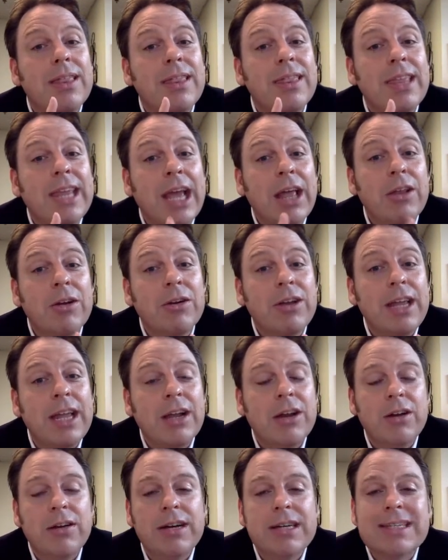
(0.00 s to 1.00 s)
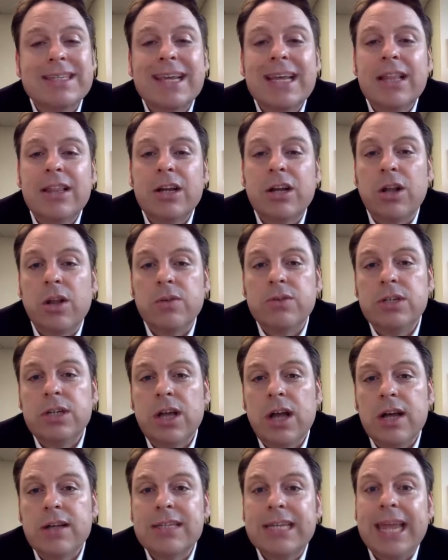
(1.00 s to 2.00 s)
The other kicker is the closing
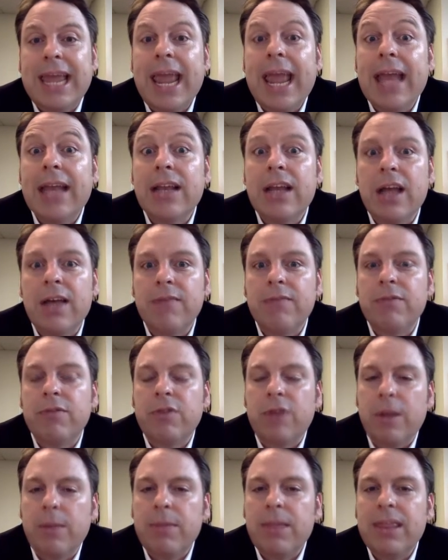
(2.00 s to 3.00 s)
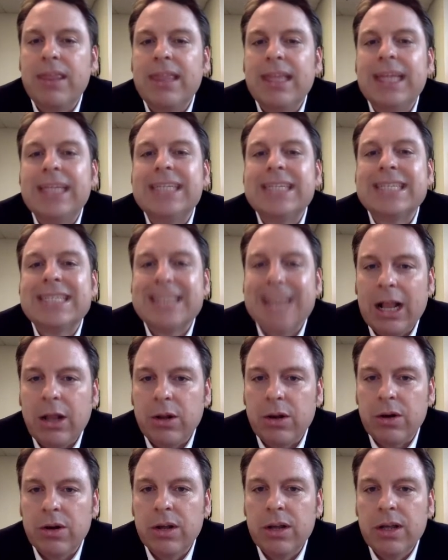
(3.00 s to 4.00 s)
costs can come from the
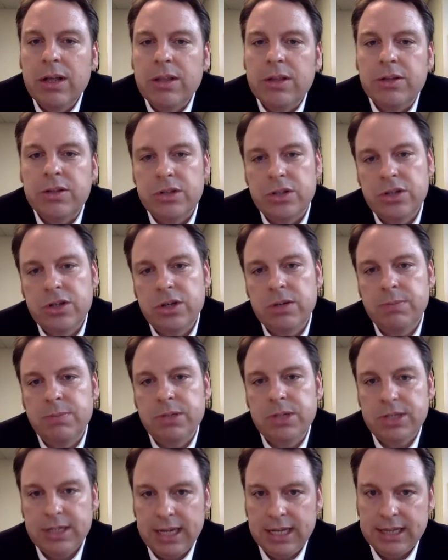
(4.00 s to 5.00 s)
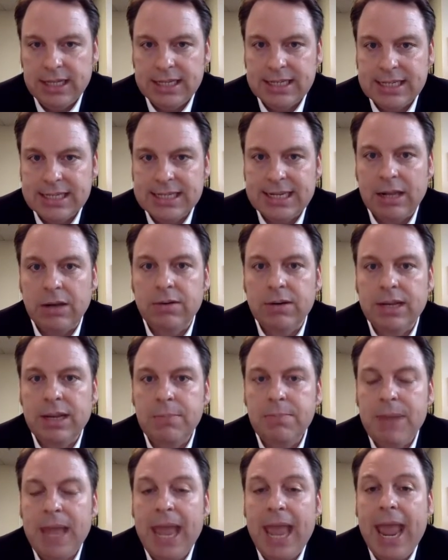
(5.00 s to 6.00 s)
seller. There's a certain percent that the seller
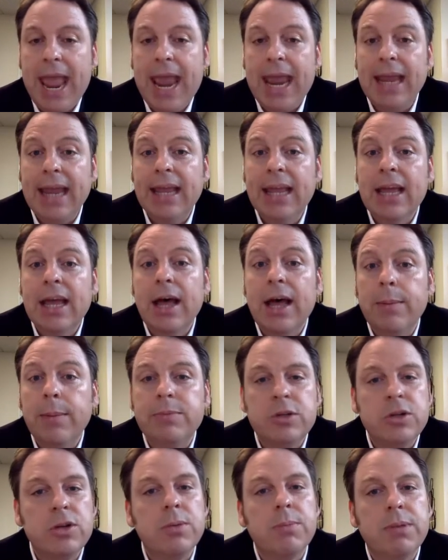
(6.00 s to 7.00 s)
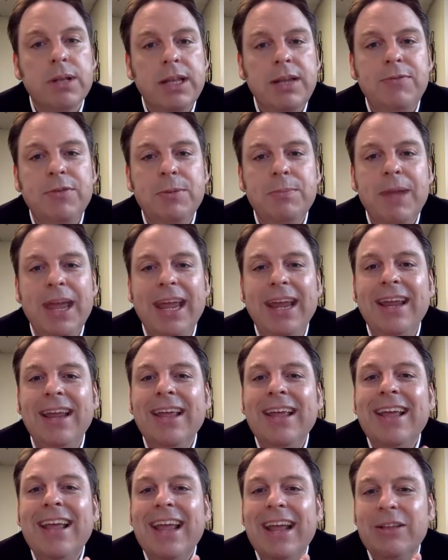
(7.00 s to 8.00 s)
can pay up to, and believe you me,
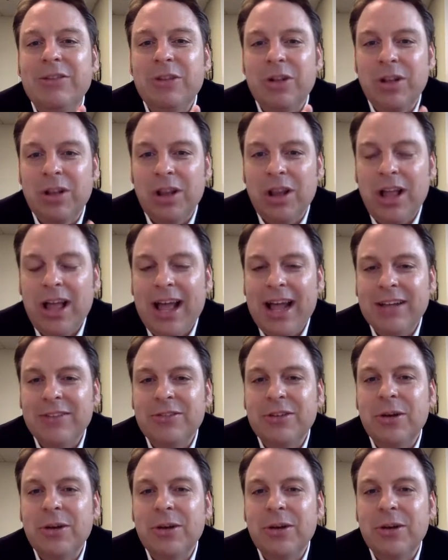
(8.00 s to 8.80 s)
it's a lot.